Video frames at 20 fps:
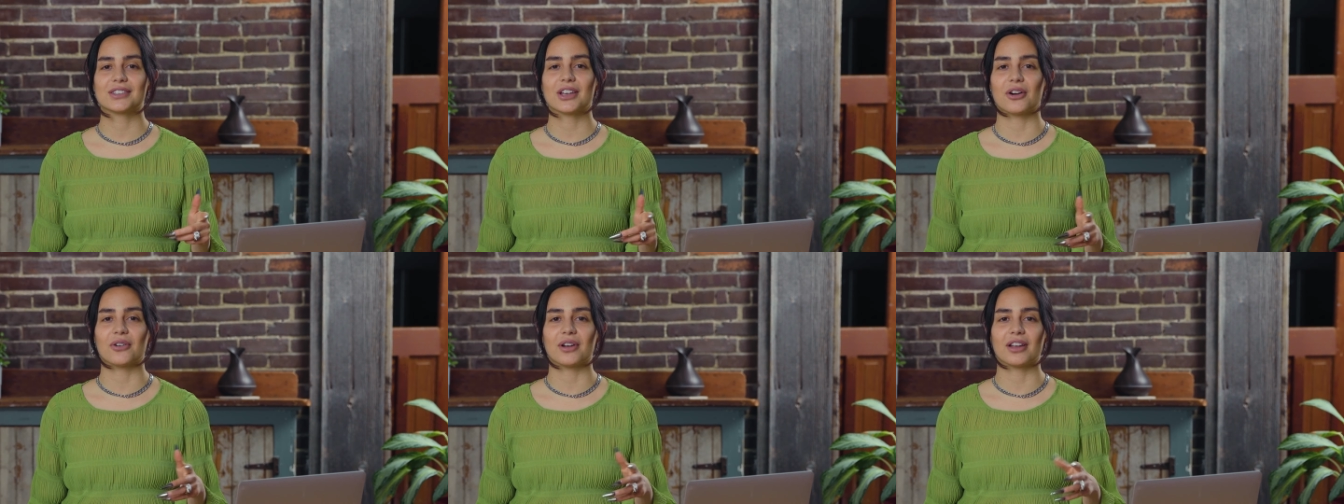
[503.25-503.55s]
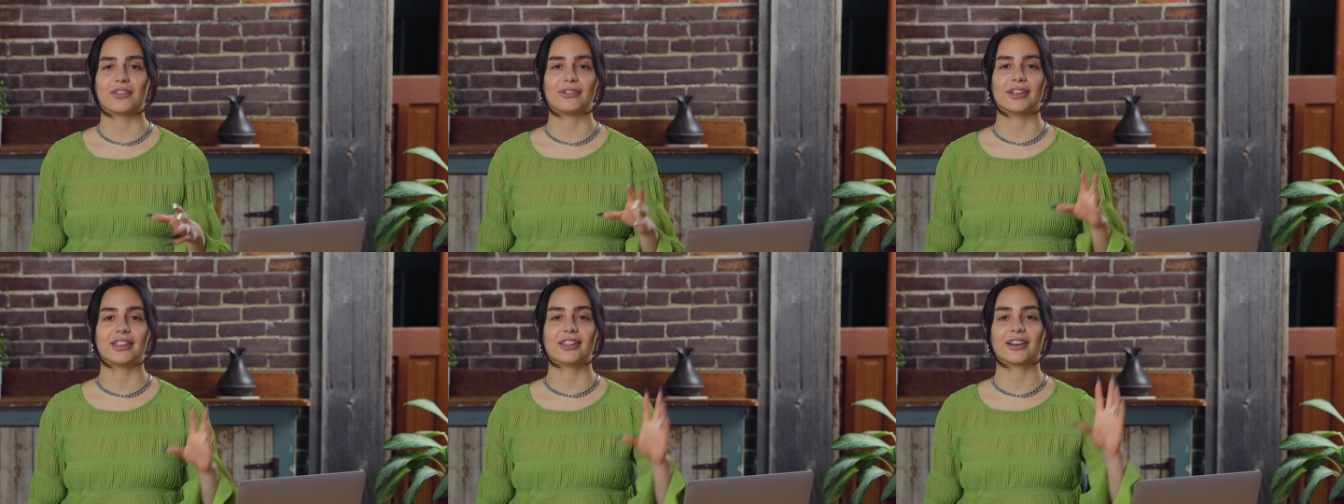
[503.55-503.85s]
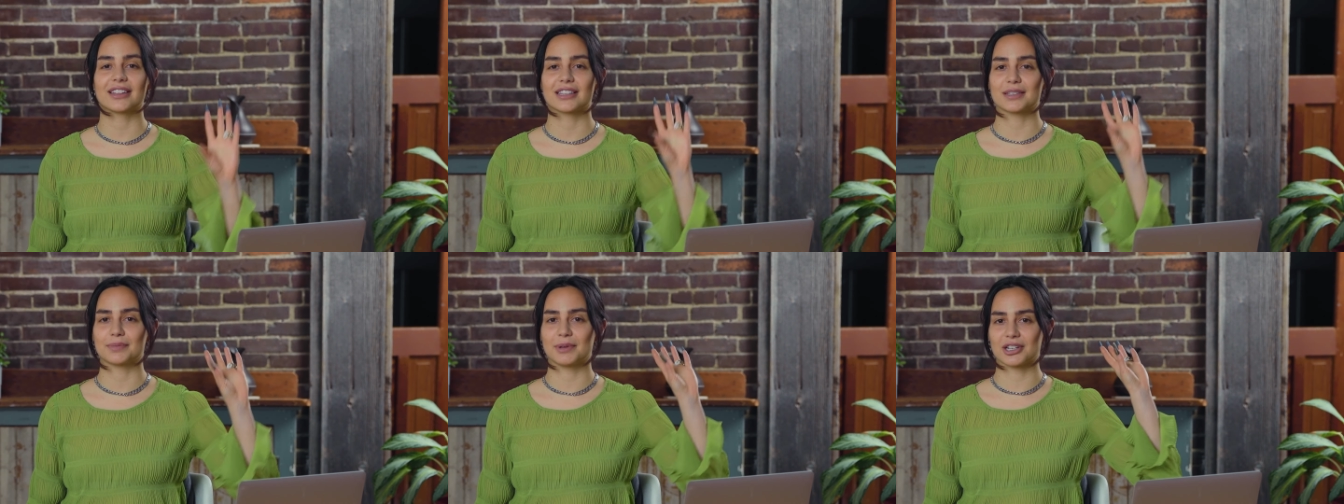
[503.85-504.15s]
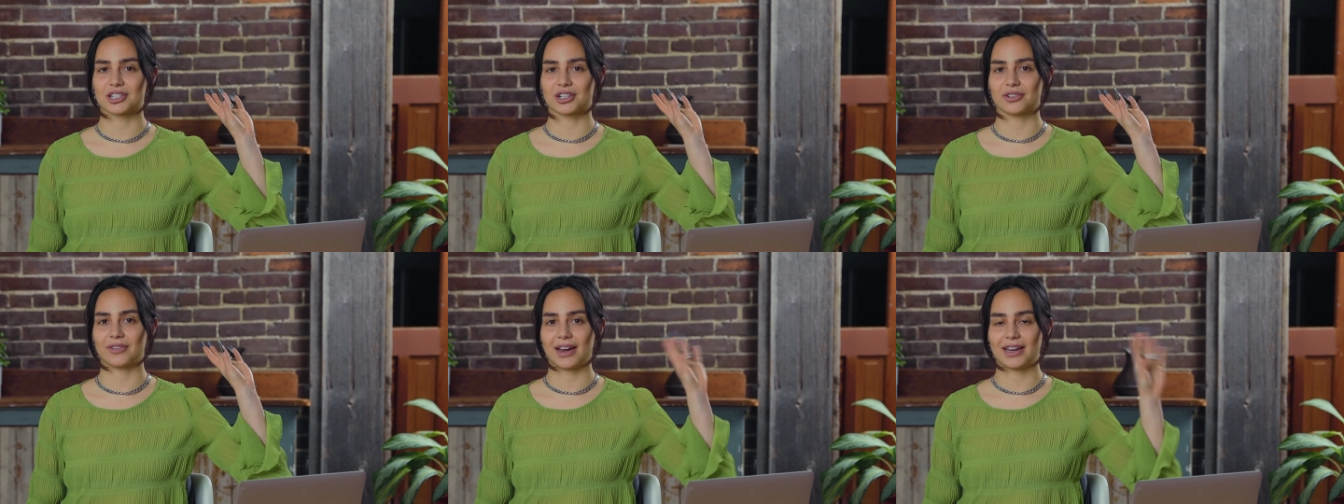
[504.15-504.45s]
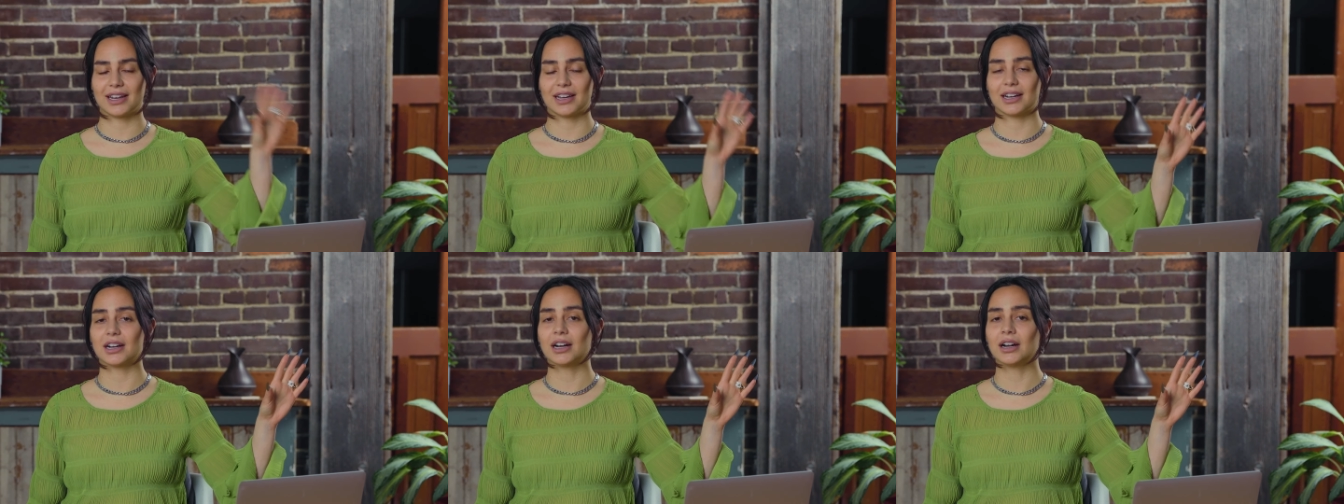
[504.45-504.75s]
So if we look at this picture
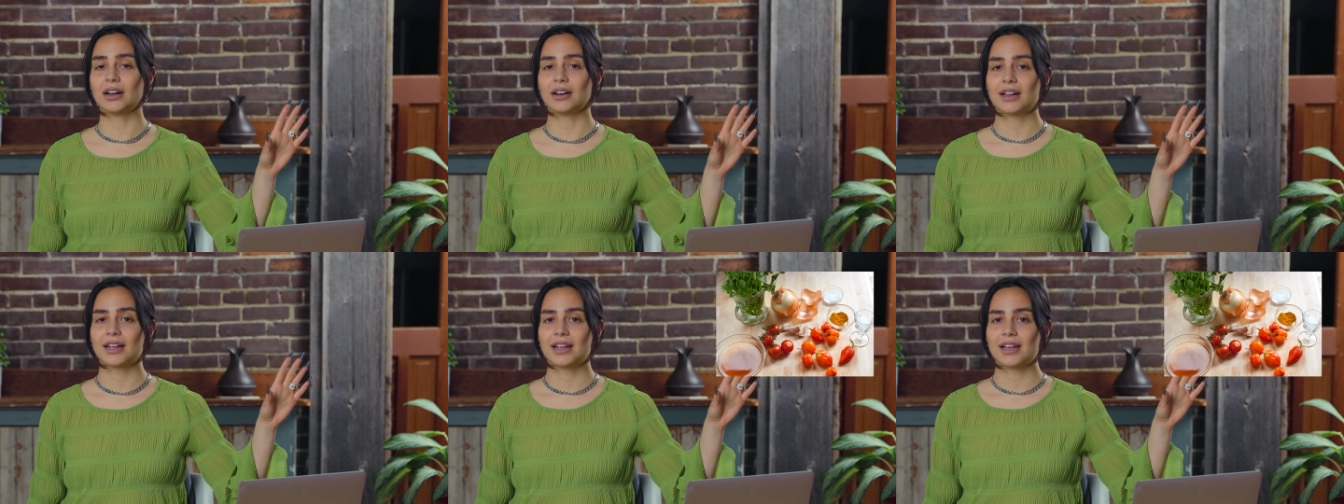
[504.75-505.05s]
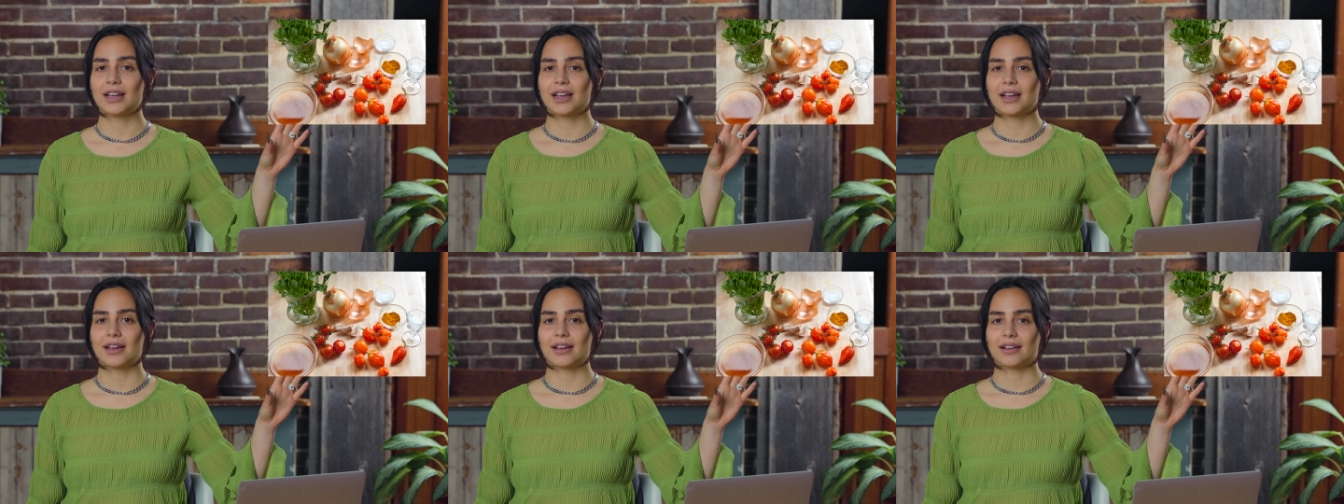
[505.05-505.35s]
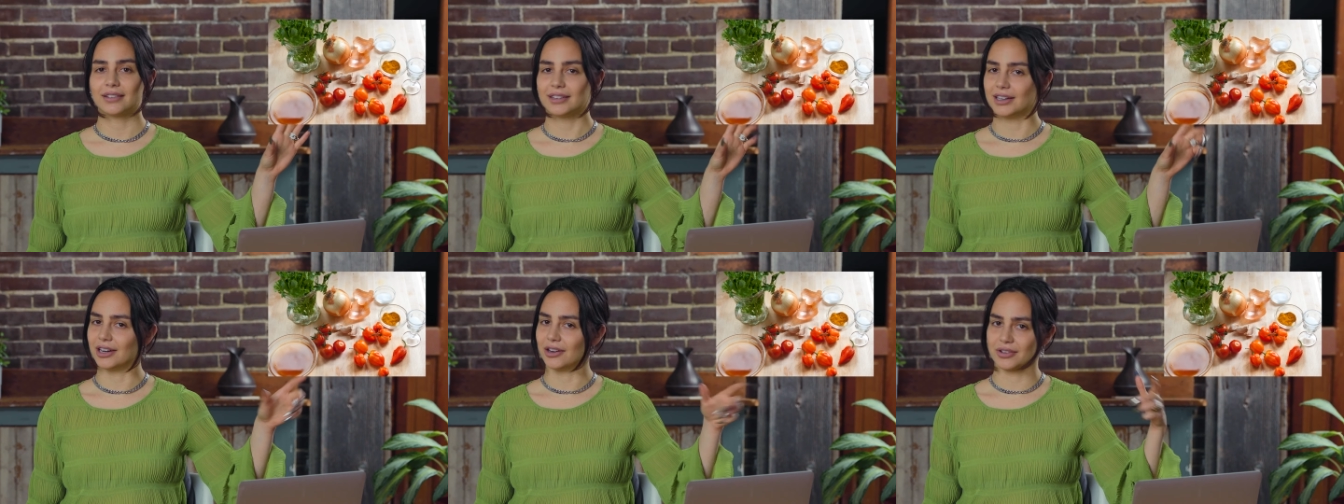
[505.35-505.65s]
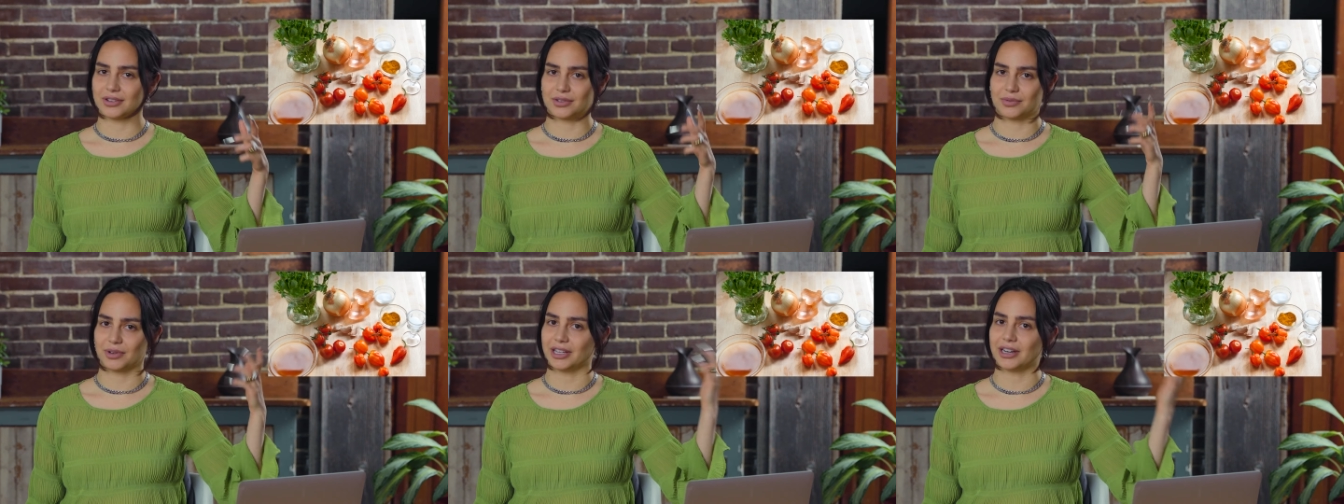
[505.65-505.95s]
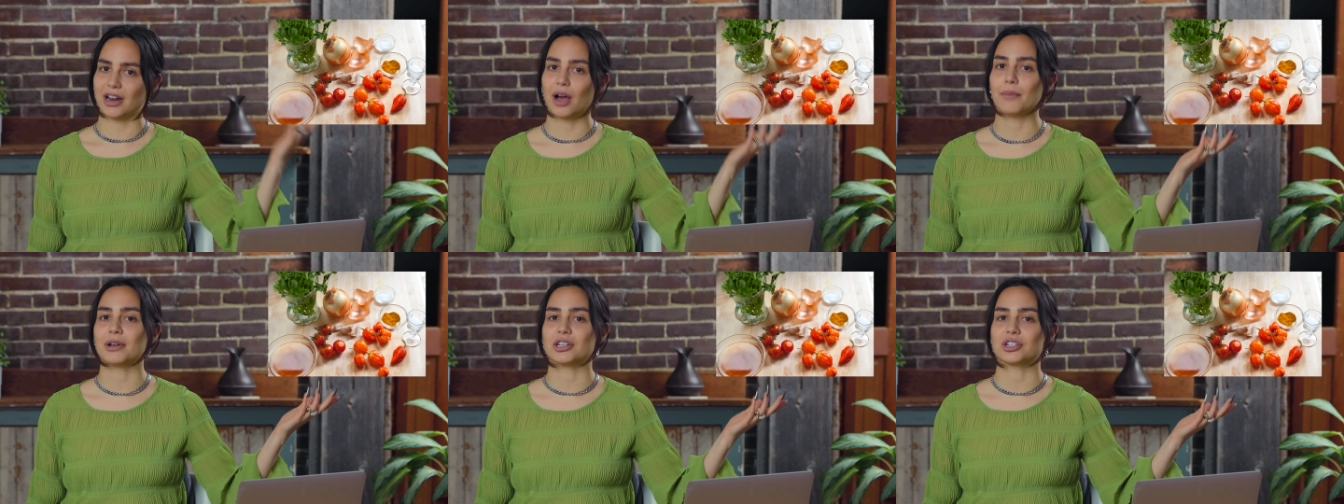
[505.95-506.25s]
right here, you know, there's
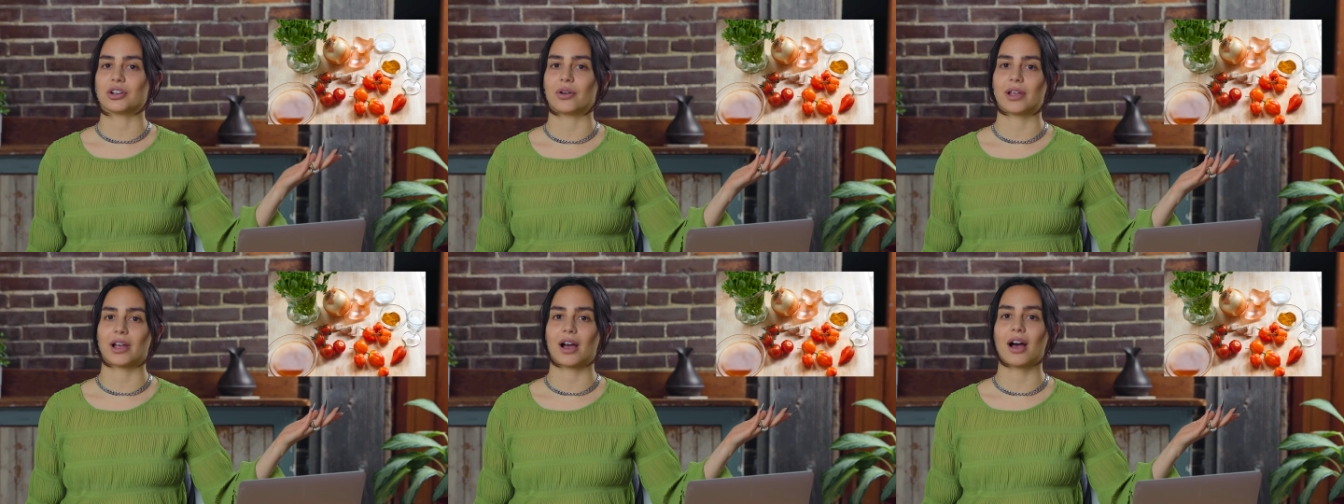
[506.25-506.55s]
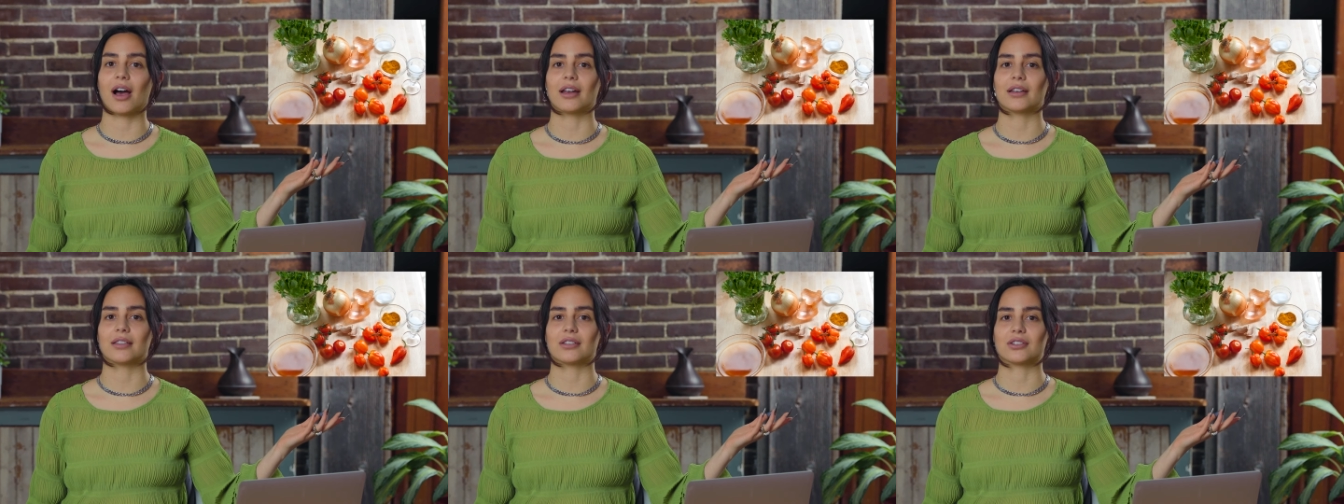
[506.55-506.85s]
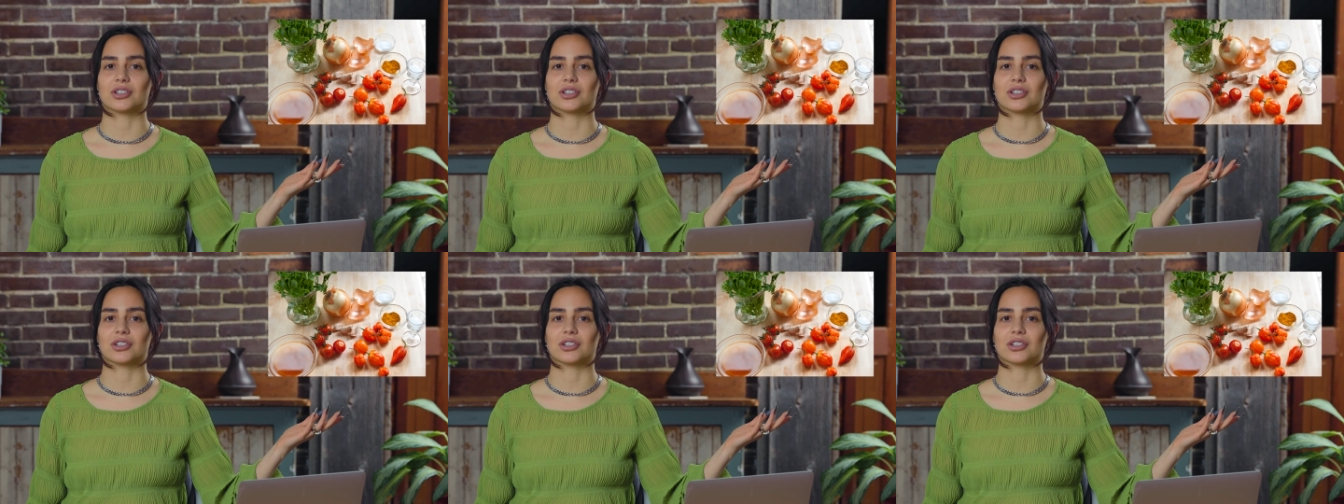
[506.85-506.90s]
really not much going on.